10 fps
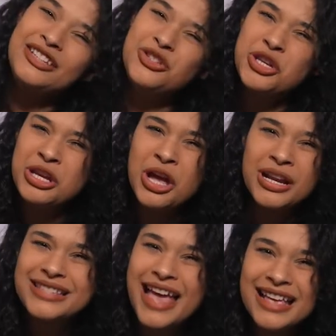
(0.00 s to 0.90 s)
cheating
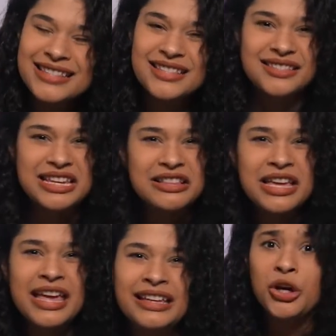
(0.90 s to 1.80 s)
on a test,
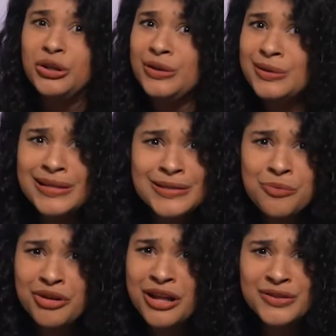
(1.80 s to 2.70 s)
stealing, using
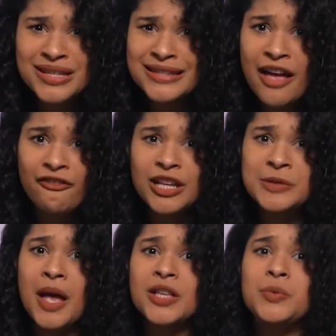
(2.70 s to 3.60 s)
someone else's Netflix
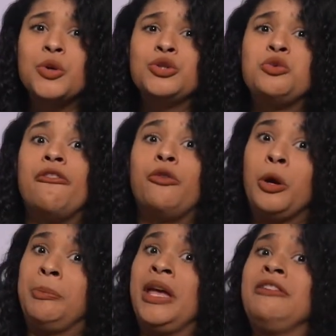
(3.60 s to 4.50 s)
password to
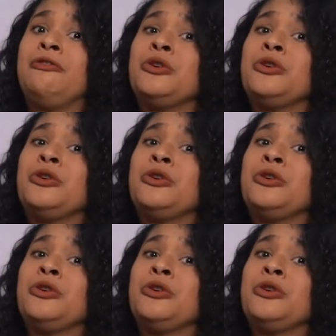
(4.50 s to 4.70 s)
avoid paying for